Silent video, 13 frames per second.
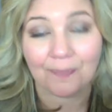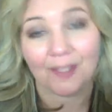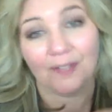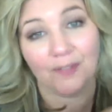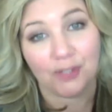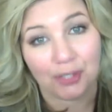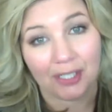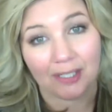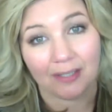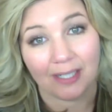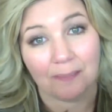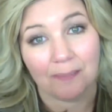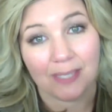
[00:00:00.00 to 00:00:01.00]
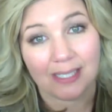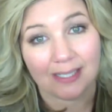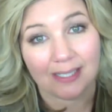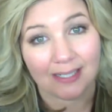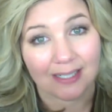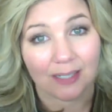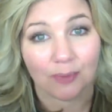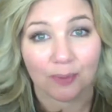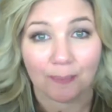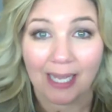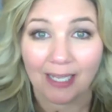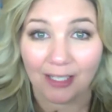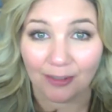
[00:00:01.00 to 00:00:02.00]
If you treat it like a business, it will
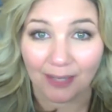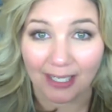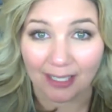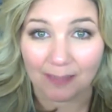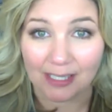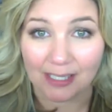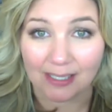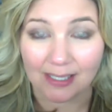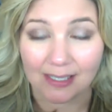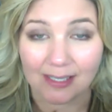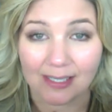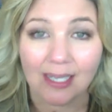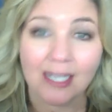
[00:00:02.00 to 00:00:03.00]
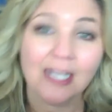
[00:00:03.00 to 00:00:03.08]
pay you like a business.